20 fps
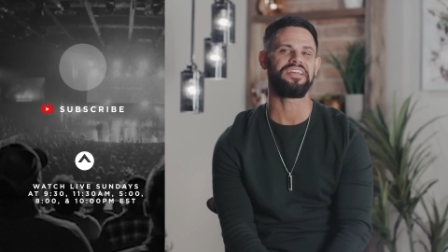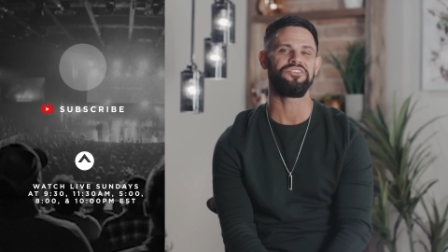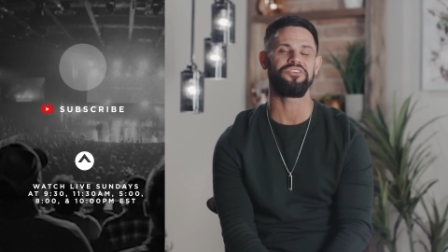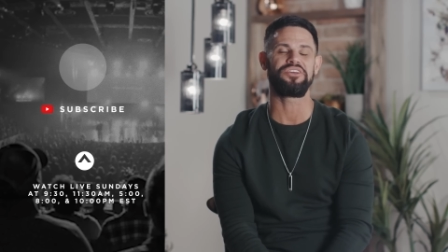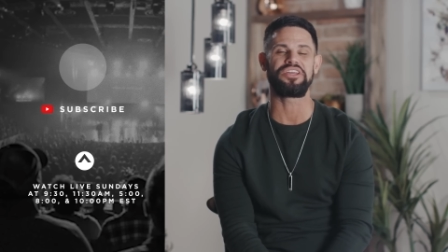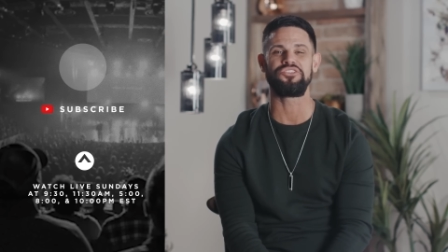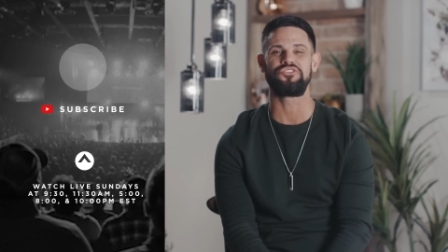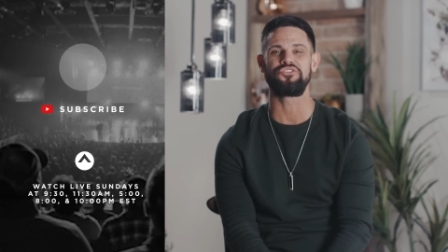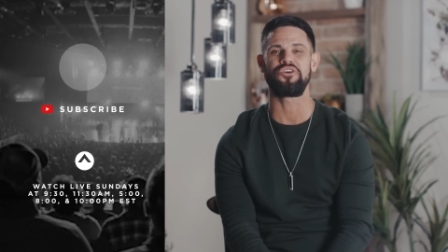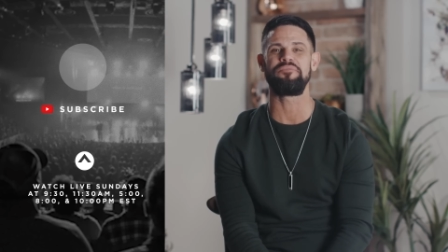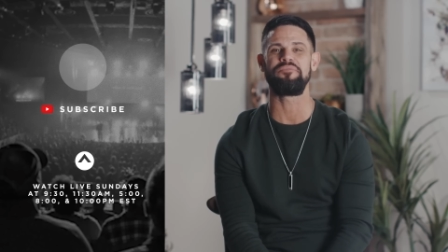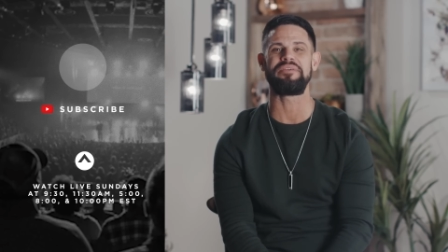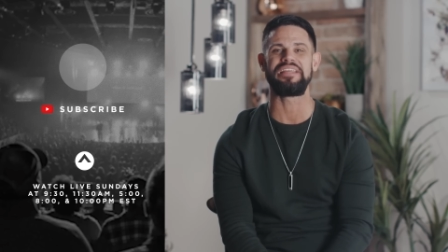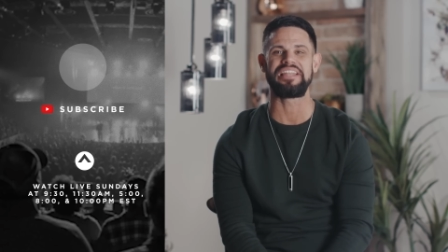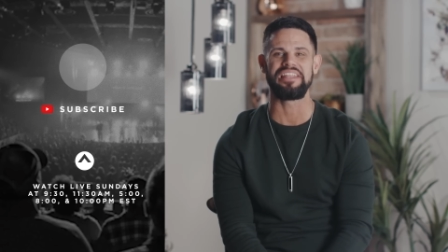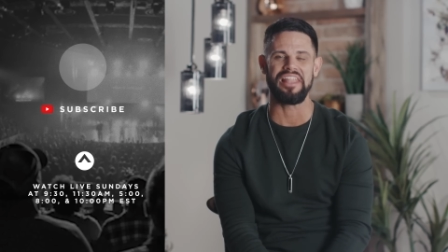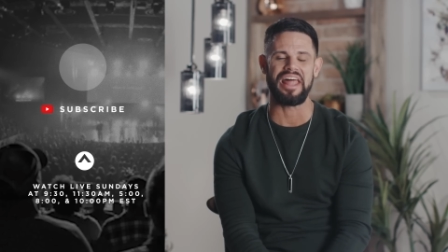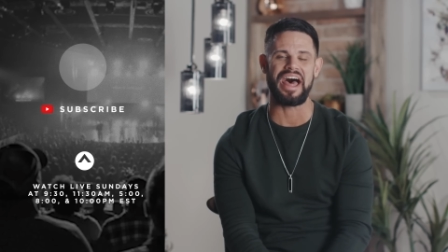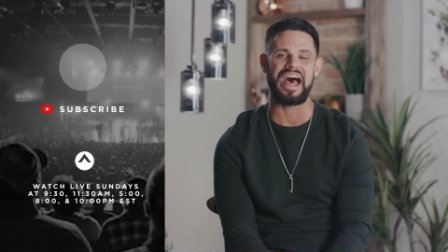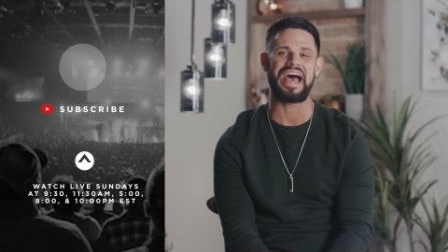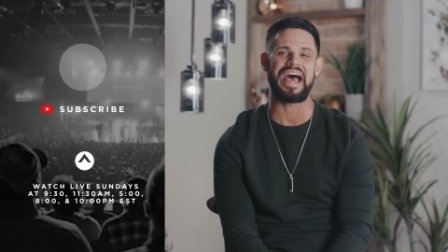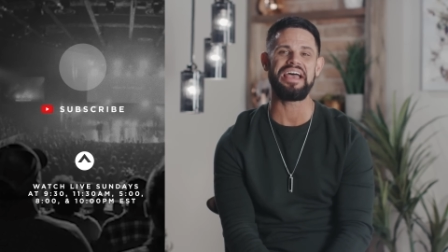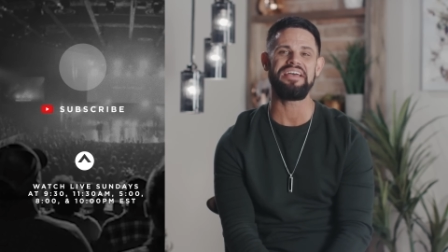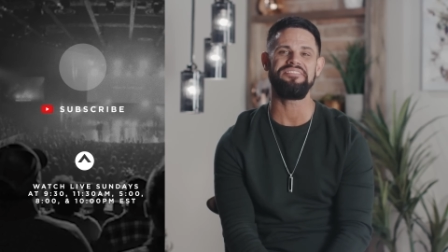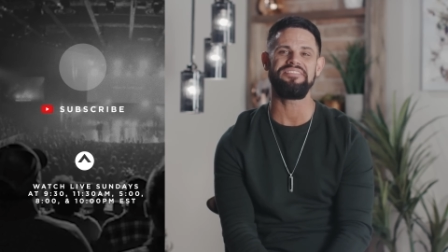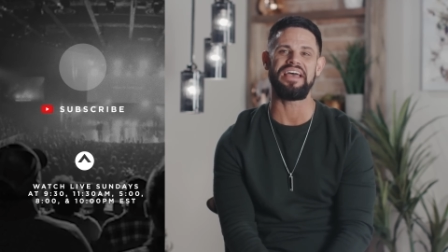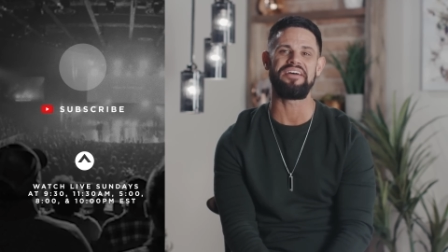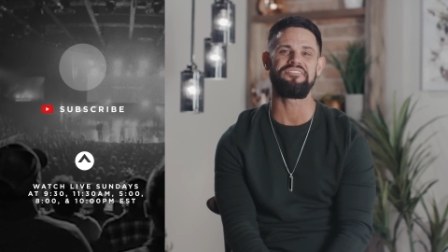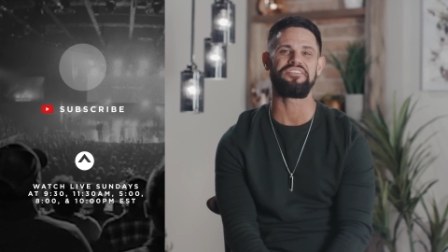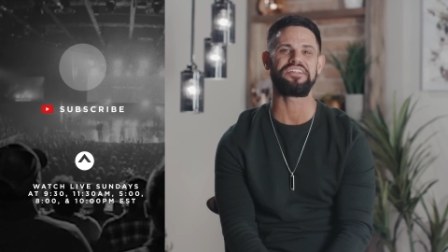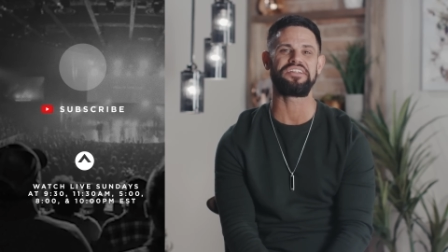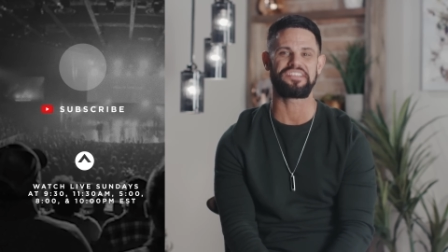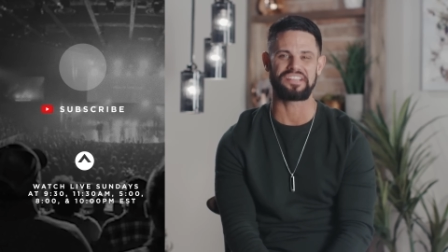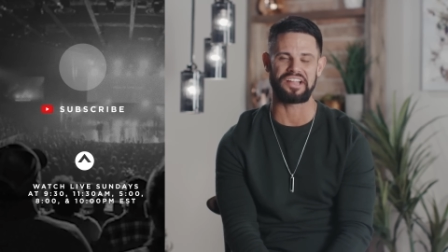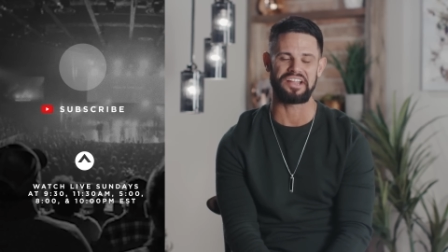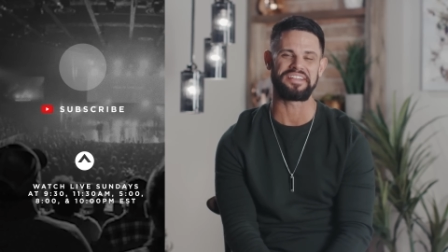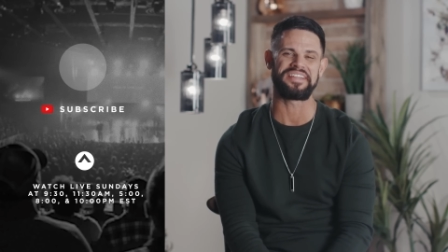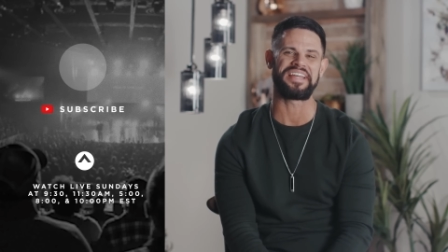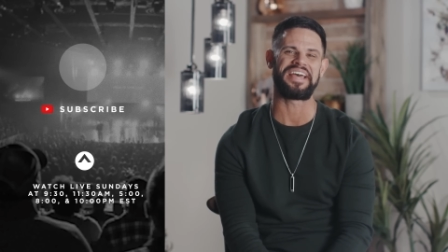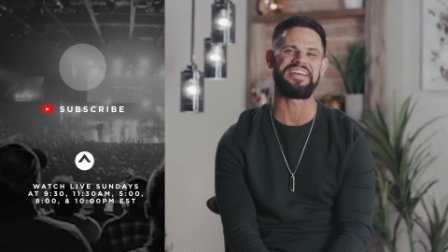you can join me live every
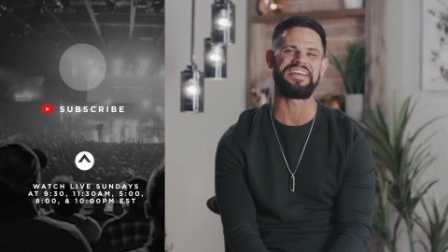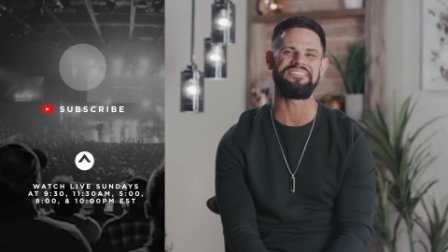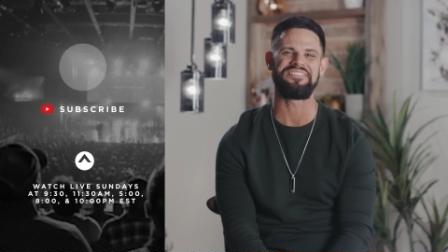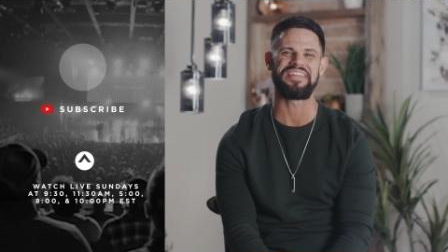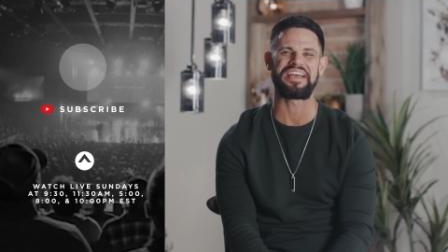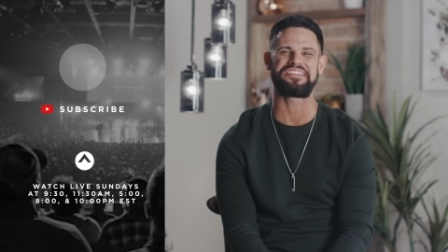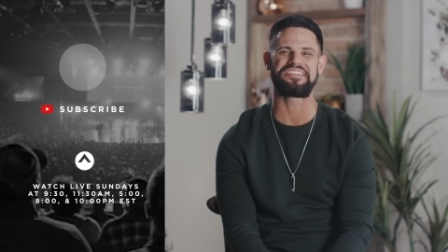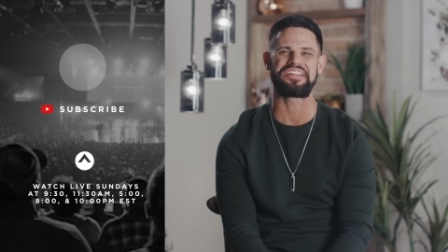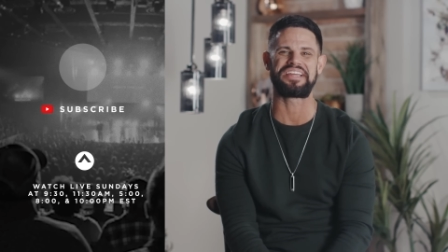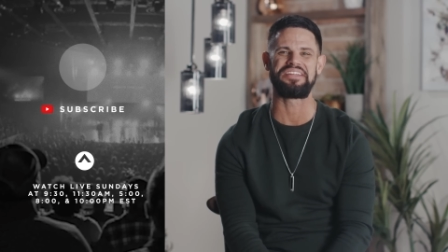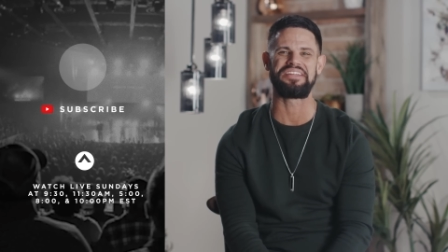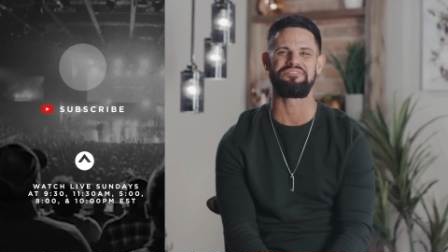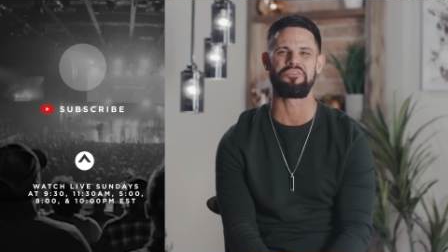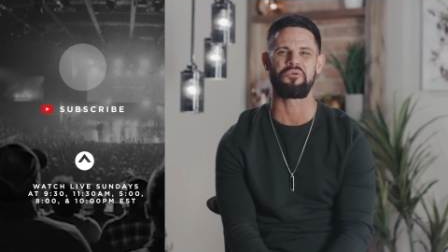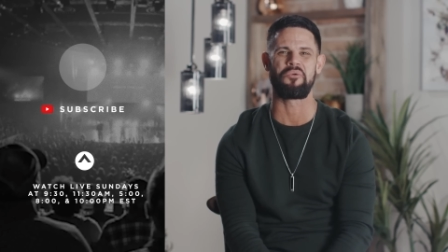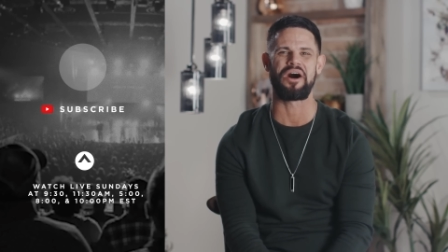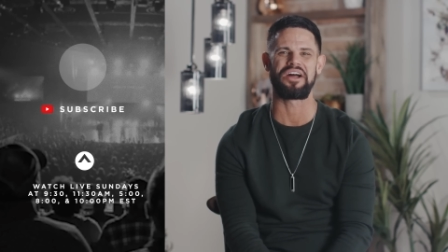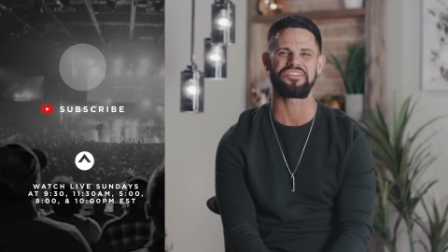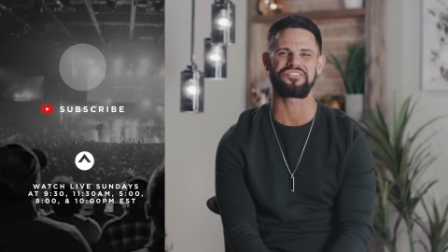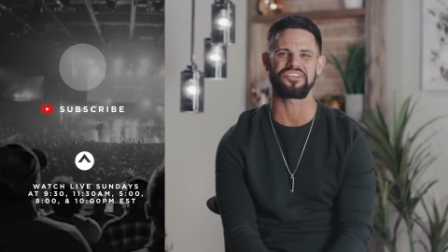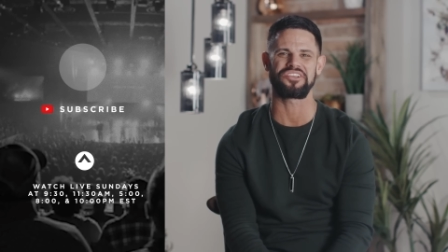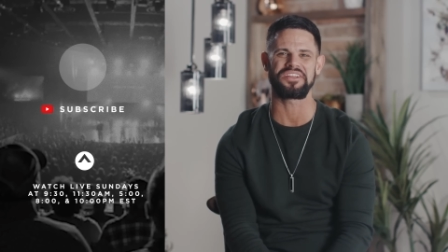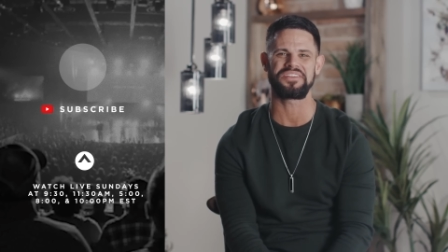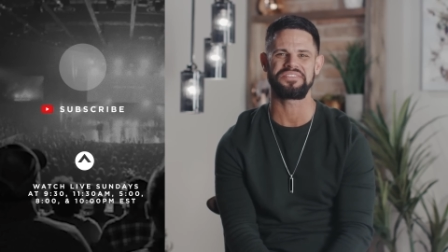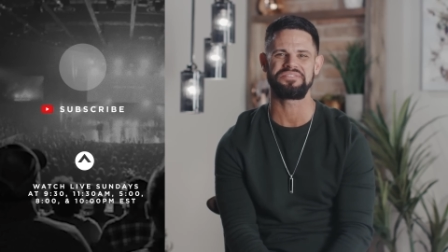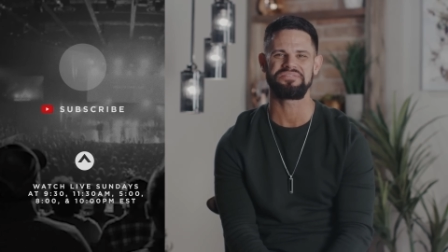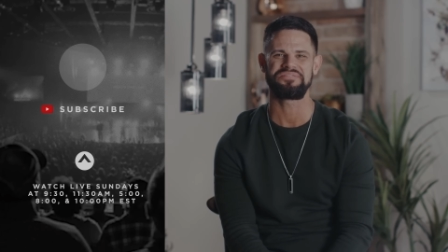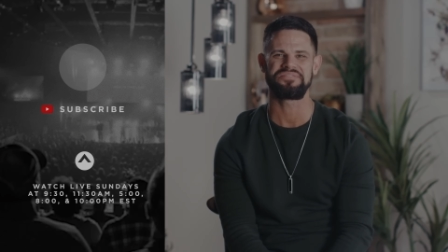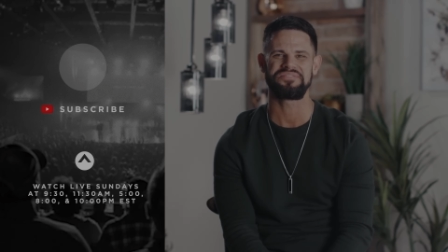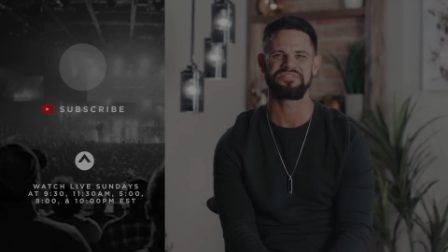Sunday. Thanks again for watching.